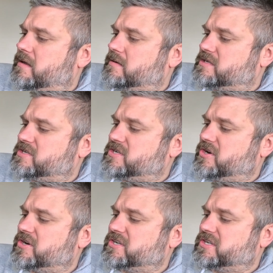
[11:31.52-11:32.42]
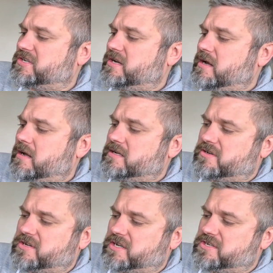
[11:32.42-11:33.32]
Search,
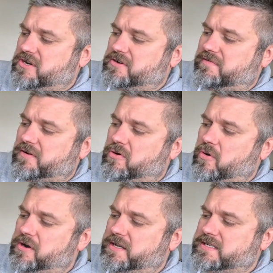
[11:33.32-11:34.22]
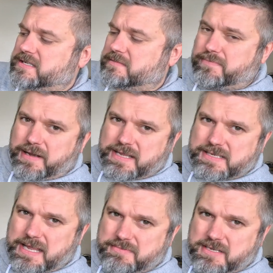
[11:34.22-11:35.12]
so you can search for coordinates, place
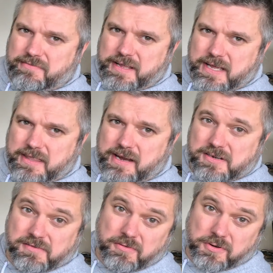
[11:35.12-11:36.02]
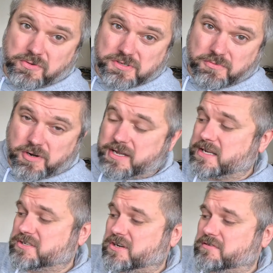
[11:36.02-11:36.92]
names, stuff like that there. So if you want to go somewhere, you
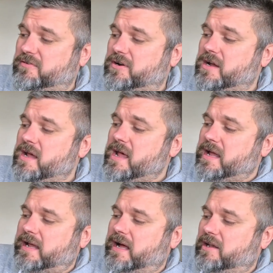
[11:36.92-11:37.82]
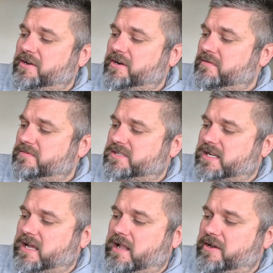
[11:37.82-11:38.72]
can search for it. Calendar, just a
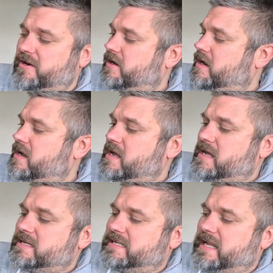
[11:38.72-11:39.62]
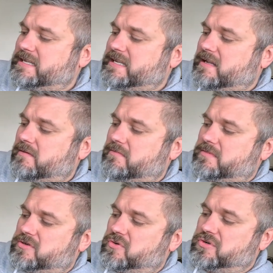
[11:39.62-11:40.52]
calendar. Celestial,
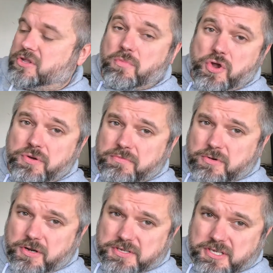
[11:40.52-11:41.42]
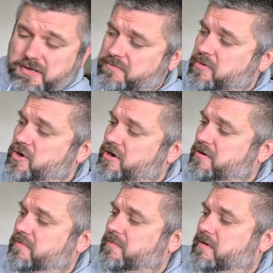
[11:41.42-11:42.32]
shows you the moon, where the sun and moon
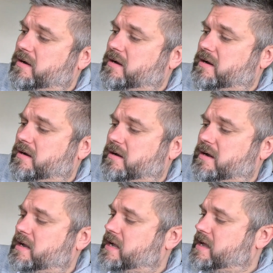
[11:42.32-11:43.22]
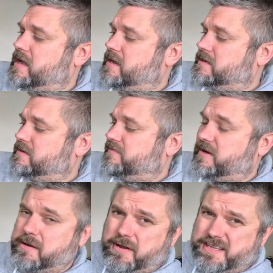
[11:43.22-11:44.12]
are. And for
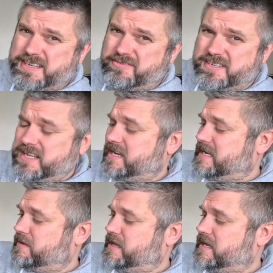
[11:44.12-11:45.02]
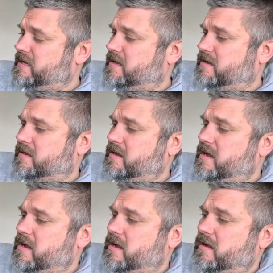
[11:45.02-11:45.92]
anybody that's interested in that type of thing.
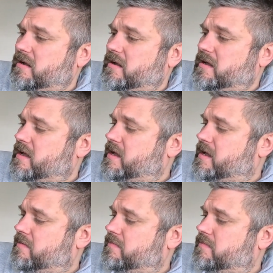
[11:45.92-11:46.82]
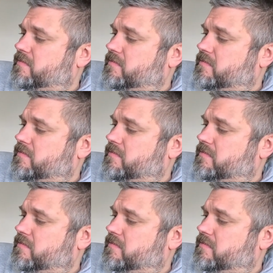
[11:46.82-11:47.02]
And